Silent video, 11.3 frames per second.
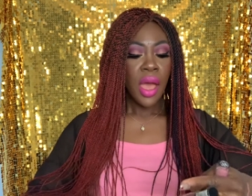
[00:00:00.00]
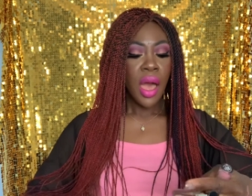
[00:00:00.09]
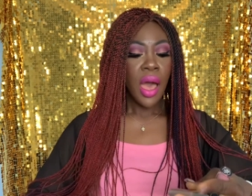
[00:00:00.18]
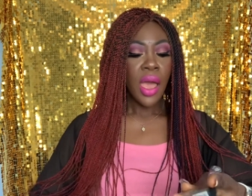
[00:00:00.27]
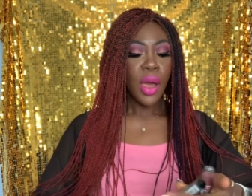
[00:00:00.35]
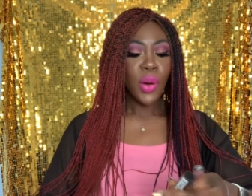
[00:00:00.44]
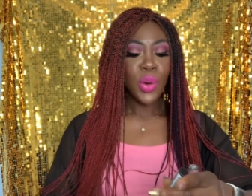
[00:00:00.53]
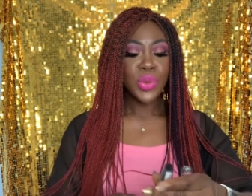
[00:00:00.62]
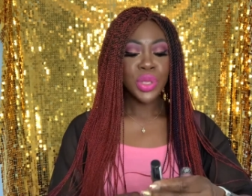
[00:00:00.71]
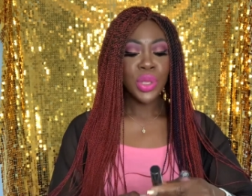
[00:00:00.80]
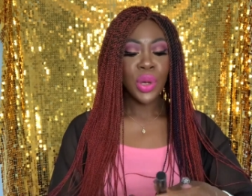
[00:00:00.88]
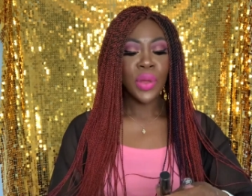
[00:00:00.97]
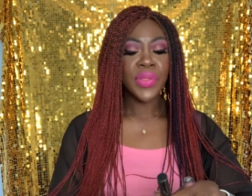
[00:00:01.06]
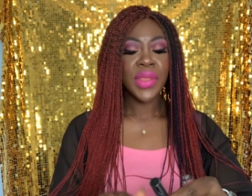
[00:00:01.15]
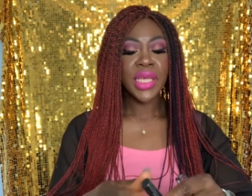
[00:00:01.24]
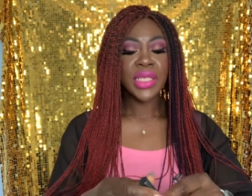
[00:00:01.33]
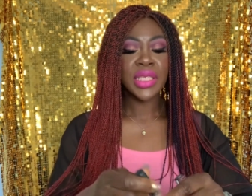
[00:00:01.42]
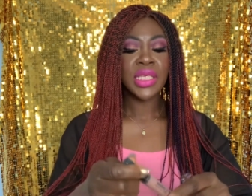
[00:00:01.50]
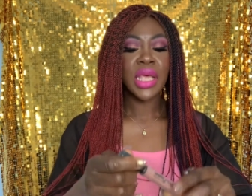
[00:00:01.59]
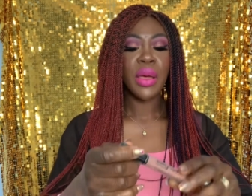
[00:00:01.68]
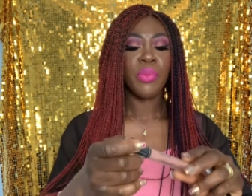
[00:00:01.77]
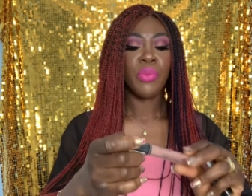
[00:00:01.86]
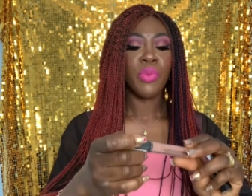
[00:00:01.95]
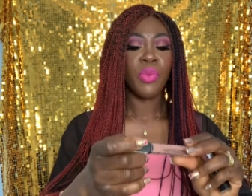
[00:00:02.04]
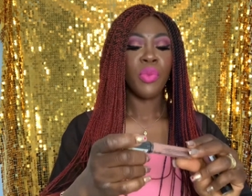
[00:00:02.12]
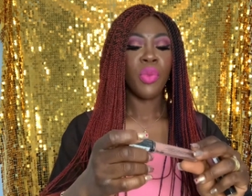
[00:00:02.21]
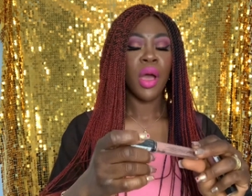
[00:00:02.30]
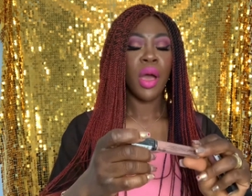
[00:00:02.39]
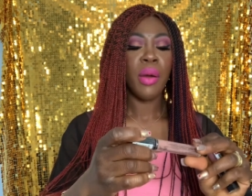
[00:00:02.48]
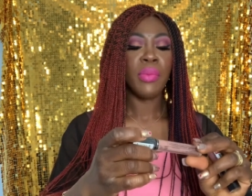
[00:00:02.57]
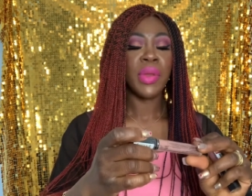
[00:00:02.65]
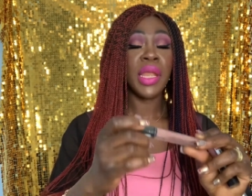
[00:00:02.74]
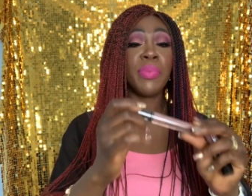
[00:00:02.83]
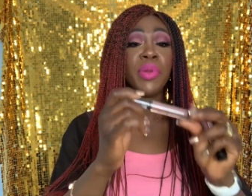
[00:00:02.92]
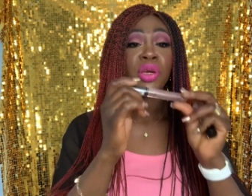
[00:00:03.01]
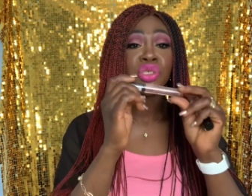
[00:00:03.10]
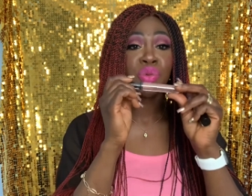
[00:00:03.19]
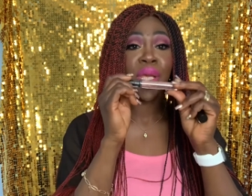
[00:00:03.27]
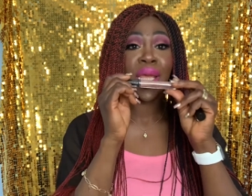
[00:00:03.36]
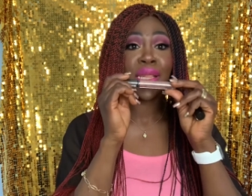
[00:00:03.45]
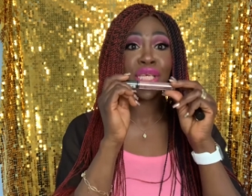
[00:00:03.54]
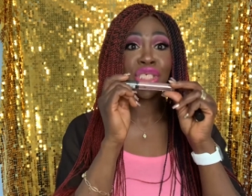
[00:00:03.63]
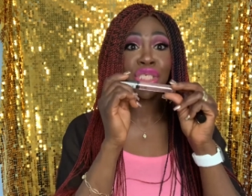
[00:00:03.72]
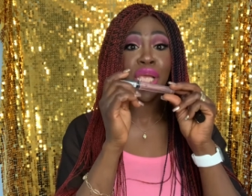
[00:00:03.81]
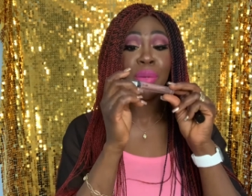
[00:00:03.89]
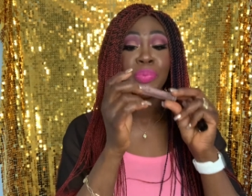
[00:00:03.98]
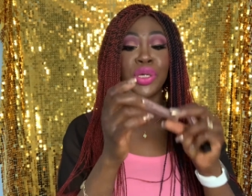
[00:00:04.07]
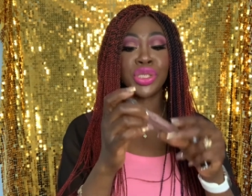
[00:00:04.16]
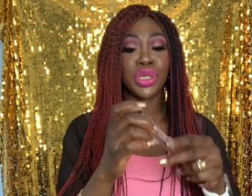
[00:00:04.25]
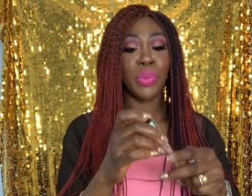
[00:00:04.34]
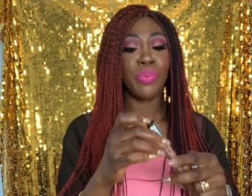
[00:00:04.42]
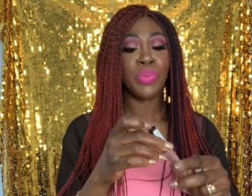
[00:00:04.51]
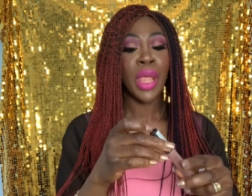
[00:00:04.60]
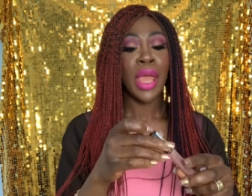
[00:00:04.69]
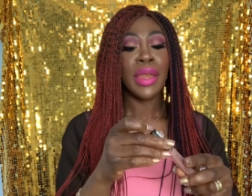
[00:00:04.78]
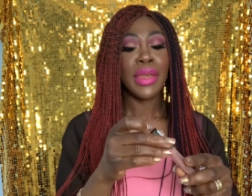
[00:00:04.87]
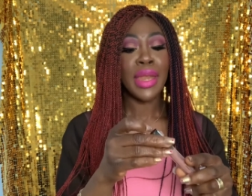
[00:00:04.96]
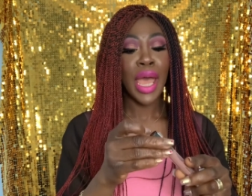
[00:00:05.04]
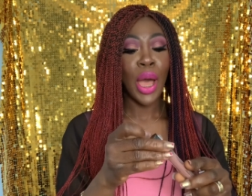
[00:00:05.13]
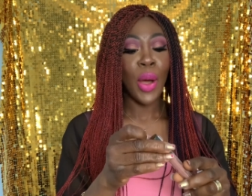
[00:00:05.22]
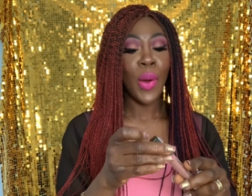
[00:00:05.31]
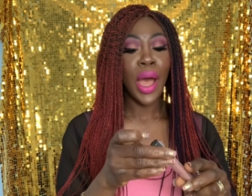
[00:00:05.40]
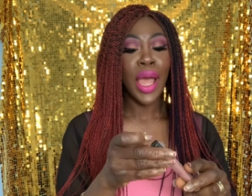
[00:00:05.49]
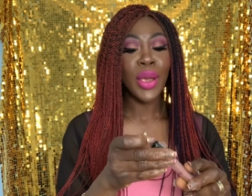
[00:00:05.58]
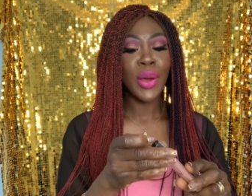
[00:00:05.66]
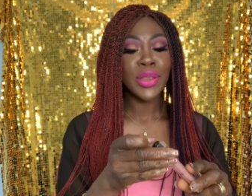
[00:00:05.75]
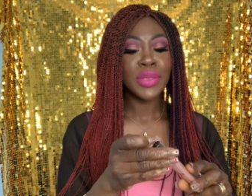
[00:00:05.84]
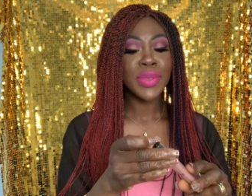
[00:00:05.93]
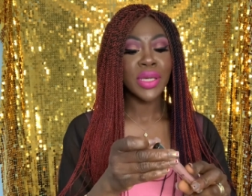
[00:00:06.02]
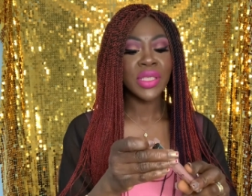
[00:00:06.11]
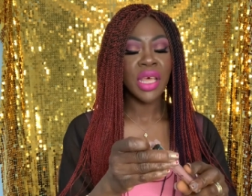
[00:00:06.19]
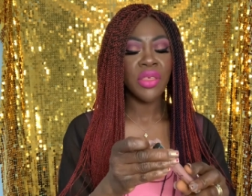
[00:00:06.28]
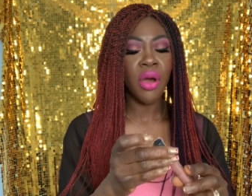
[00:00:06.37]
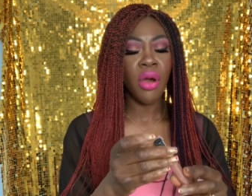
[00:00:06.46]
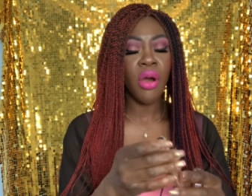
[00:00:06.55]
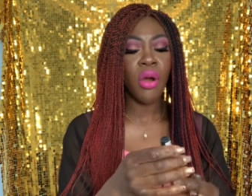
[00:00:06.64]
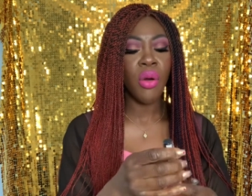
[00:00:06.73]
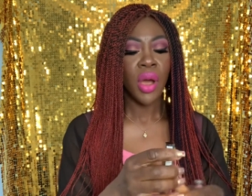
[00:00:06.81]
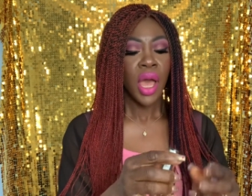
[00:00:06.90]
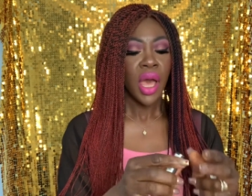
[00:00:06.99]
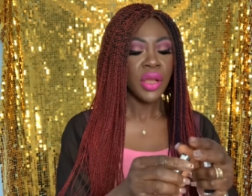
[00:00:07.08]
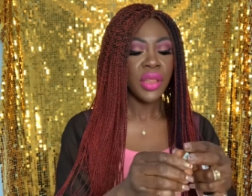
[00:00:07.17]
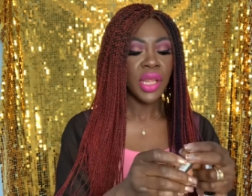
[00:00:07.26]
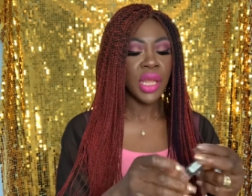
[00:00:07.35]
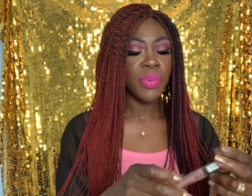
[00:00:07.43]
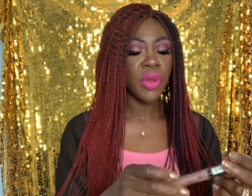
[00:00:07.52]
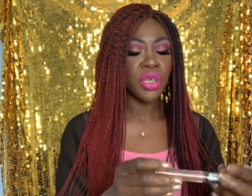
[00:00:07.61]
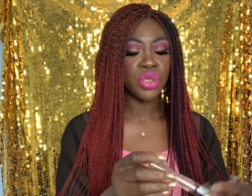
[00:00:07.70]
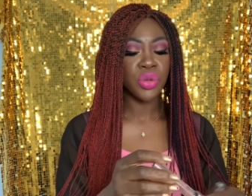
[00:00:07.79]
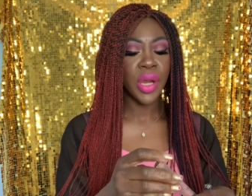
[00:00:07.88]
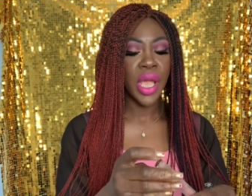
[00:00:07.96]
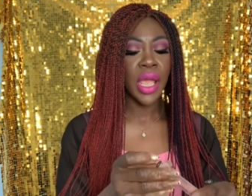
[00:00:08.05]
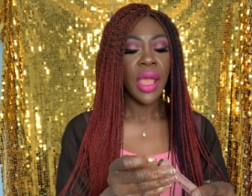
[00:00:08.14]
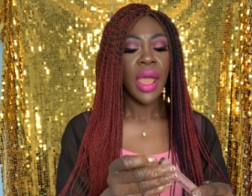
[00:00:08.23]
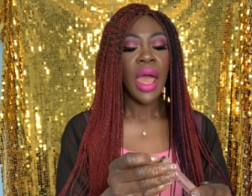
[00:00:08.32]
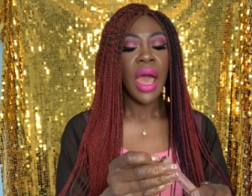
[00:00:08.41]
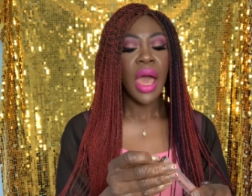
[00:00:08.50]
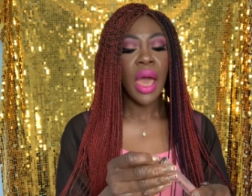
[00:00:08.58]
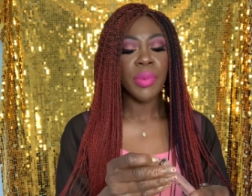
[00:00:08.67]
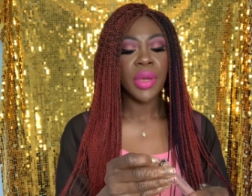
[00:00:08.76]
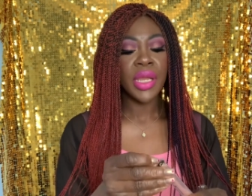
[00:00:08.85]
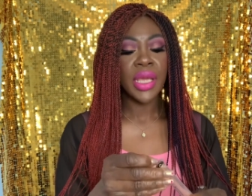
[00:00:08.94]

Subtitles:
I also got this lip lingerie in the shade Push Up. Now I got this because I thought, oh, another lip lingerie, I'm gonna